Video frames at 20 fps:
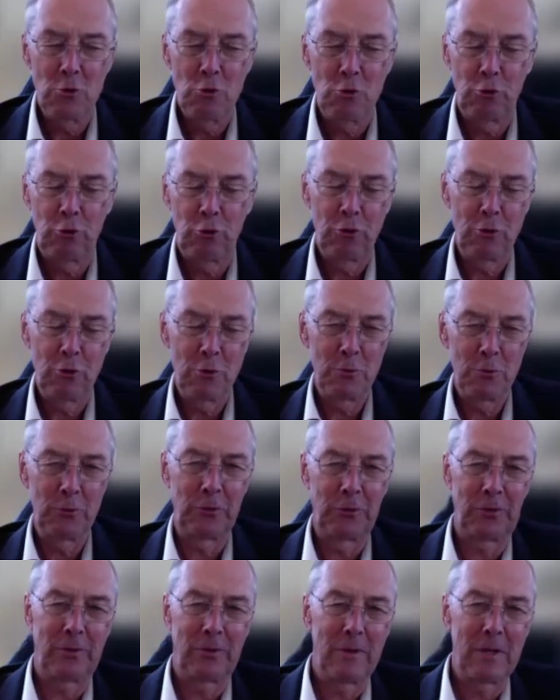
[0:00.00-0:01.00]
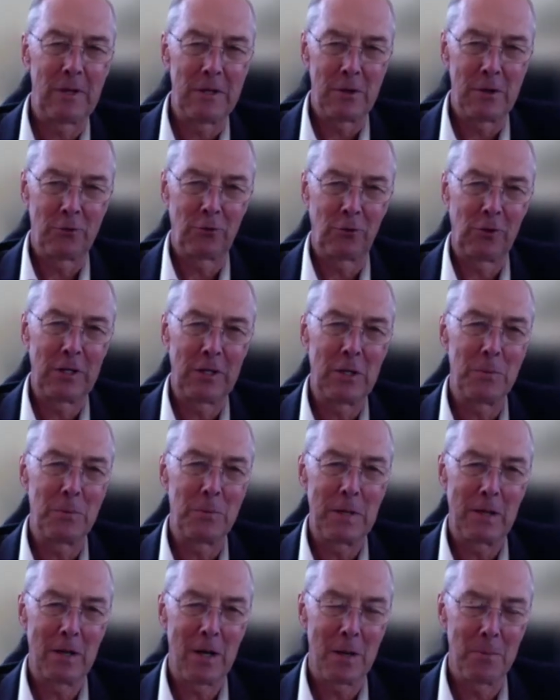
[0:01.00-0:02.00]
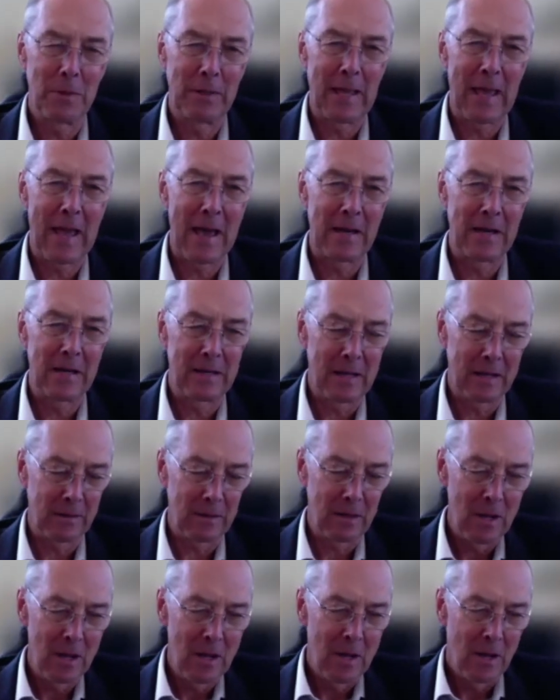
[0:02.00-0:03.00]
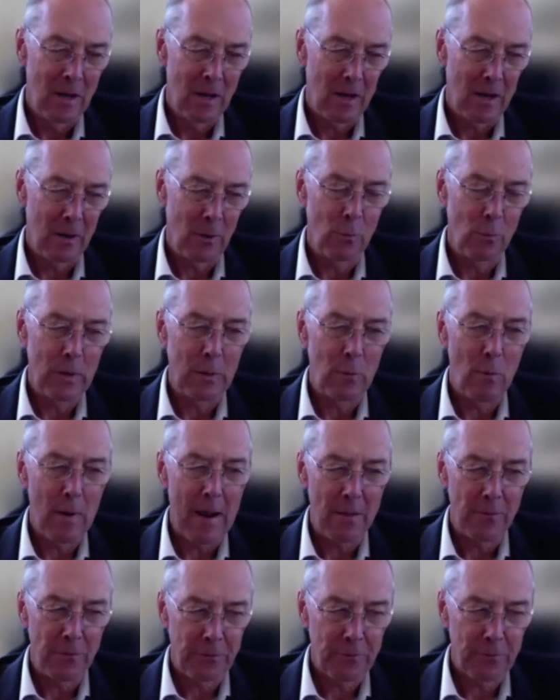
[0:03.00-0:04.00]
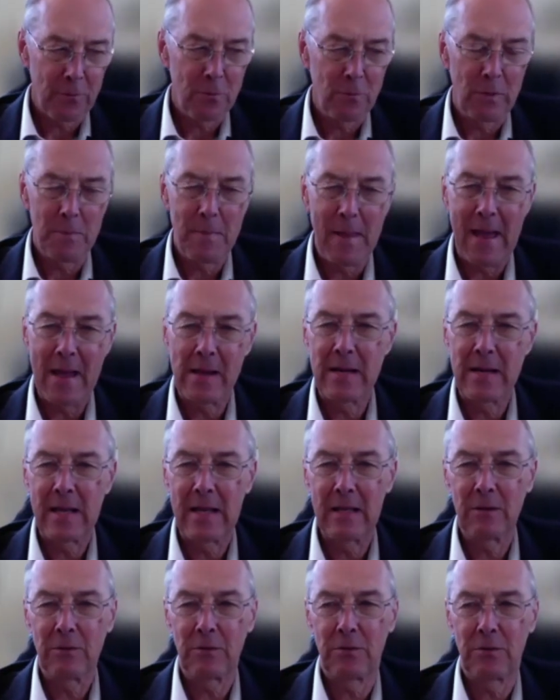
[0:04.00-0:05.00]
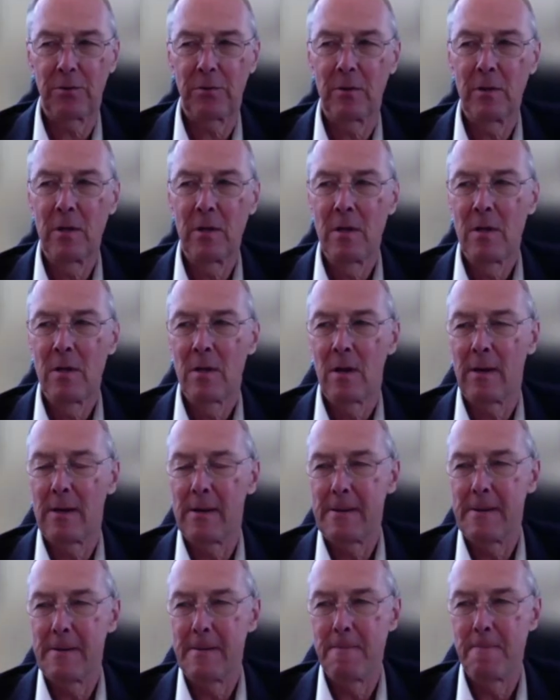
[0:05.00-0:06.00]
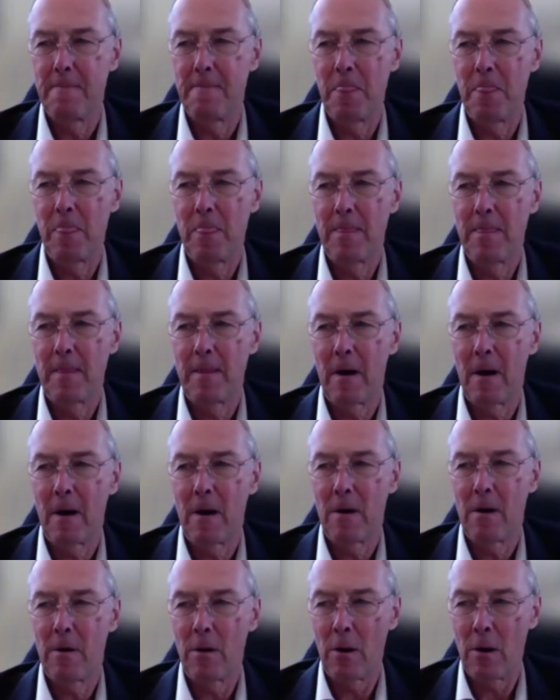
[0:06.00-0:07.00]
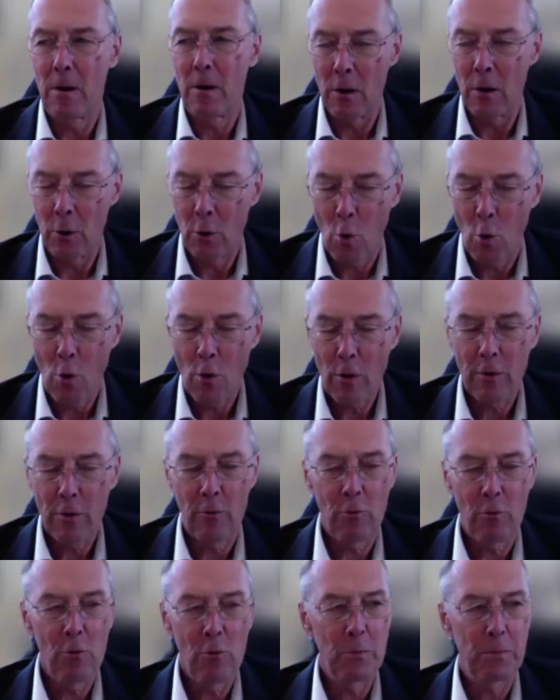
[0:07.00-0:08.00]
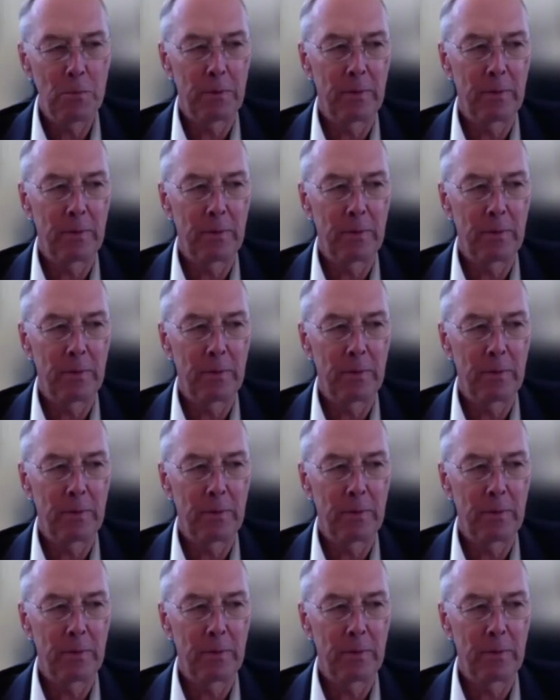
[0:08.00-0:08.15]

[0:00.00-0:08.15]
choose initially to become a candidate. We ran through the mandates, a core group,